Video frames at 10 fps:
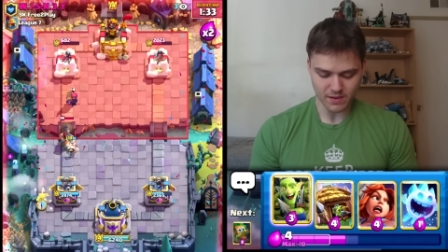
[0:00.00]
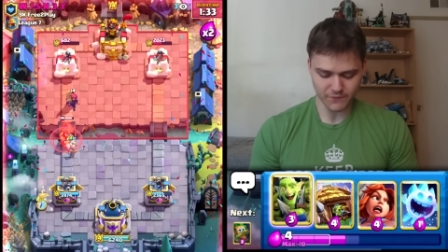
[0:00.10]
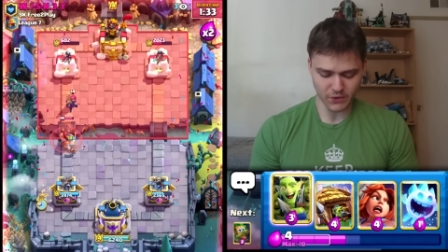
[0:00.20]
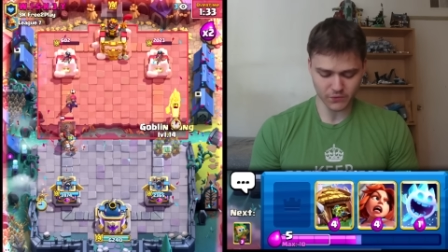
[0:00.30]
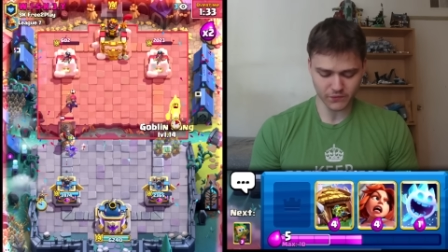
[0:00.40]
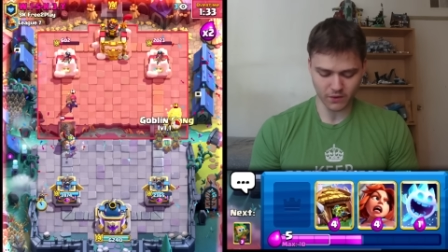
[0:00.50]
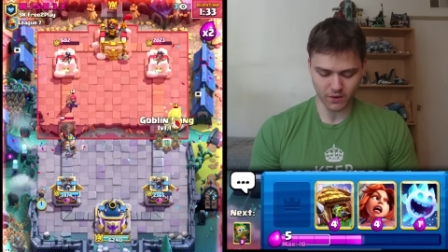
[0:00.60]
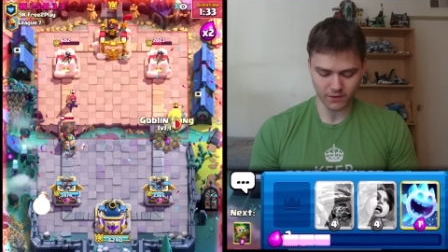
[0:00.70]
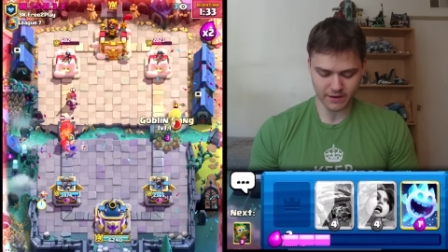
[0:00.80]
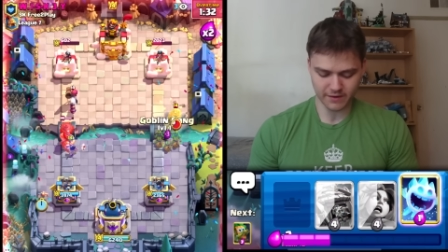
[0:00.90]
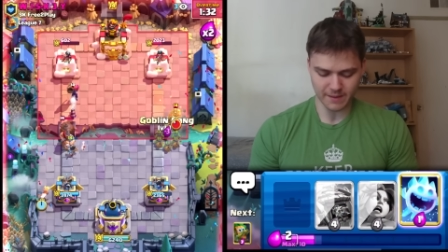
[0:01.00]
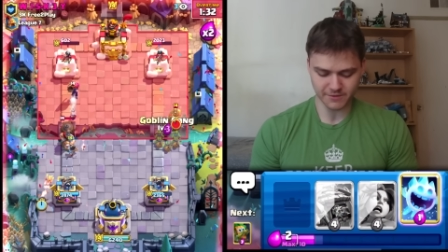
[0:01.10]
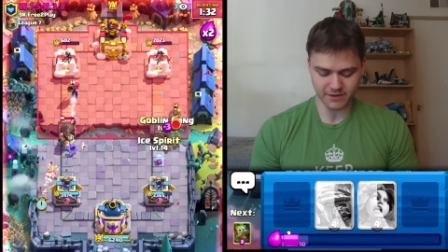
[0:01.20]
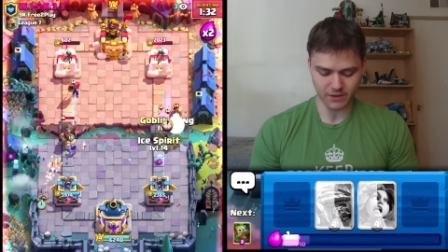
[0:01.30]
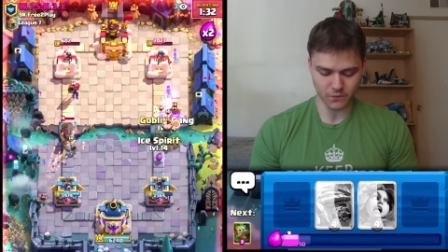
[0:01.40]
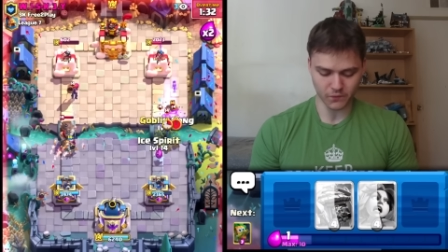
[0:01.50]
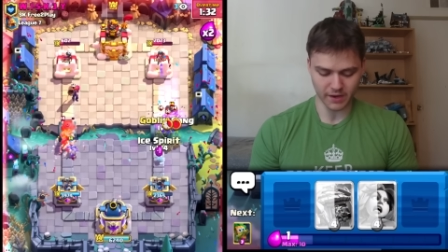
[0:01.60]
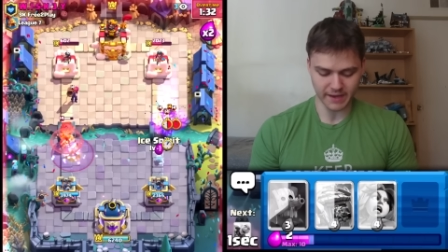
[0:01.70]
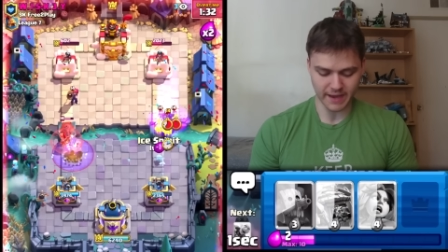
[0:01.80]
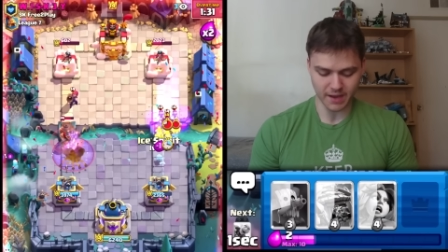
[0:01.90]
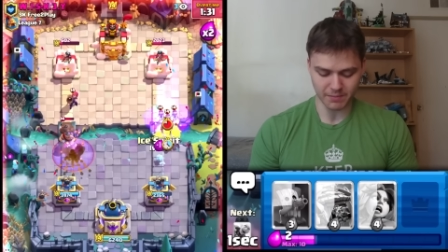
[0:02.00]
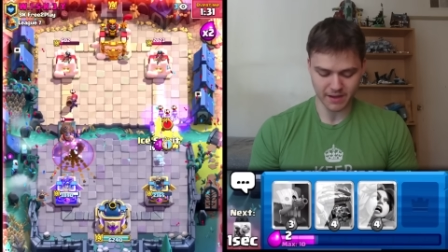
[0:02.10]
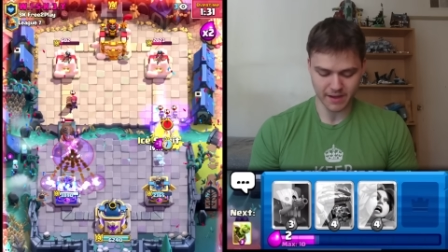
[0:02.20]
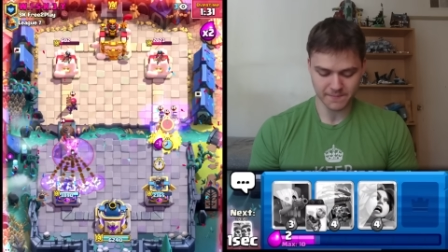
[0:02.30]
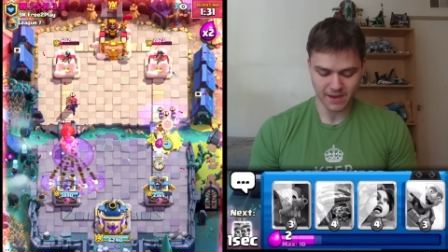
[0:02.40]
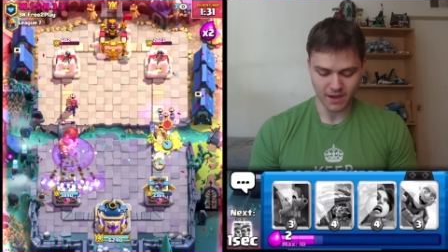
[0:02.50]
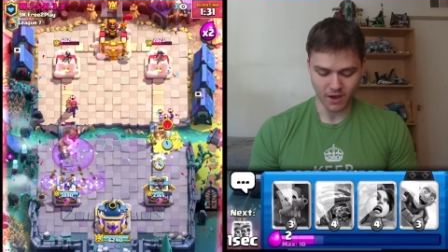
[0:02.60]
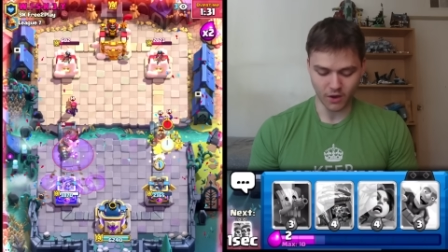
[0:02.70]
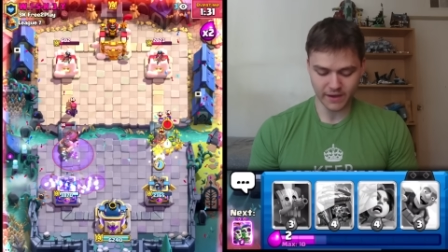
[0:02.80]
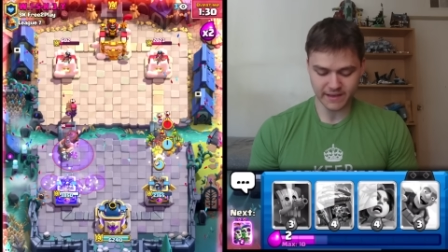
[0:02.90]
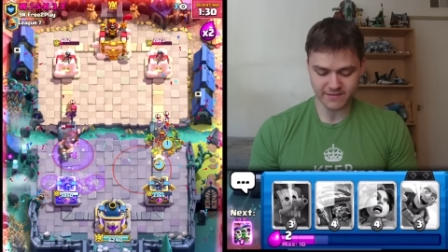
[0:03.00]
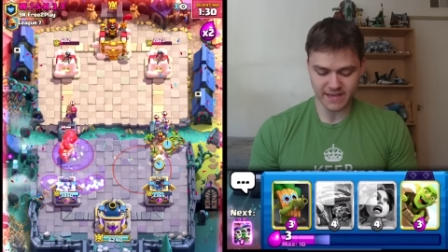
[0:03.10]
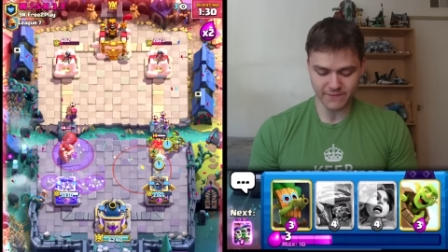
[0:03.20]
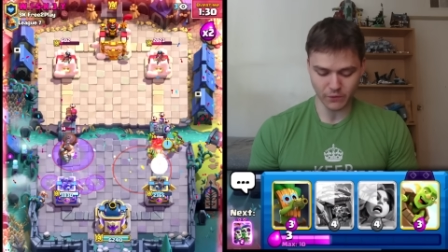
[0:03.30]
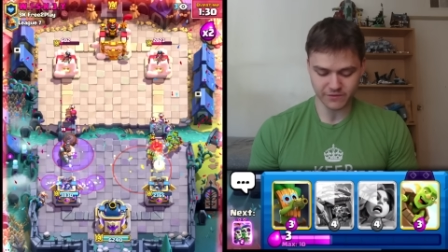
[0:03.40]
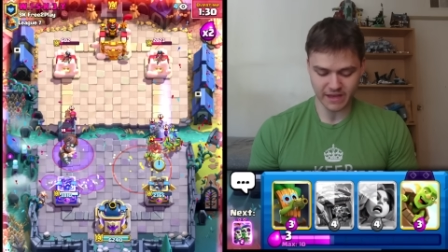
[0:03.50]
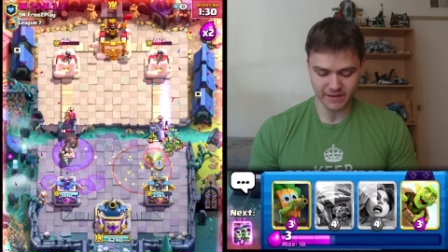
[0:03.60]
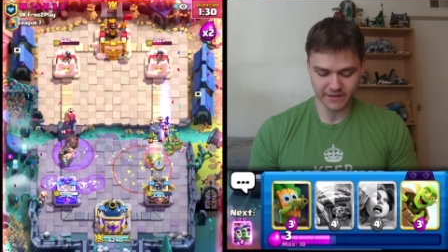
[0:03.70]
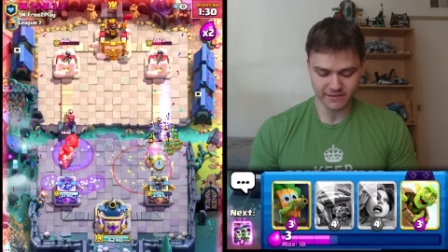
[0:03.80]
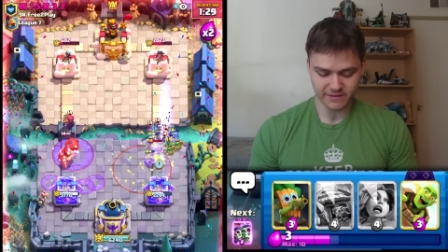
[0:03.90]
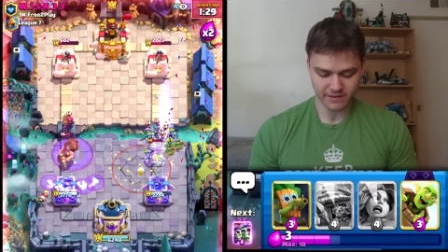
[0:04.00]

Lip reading: If he goes for a Hog Rider, yeah, I'm just going to go for a gang up high. Oh, he gets the Evo Skellies.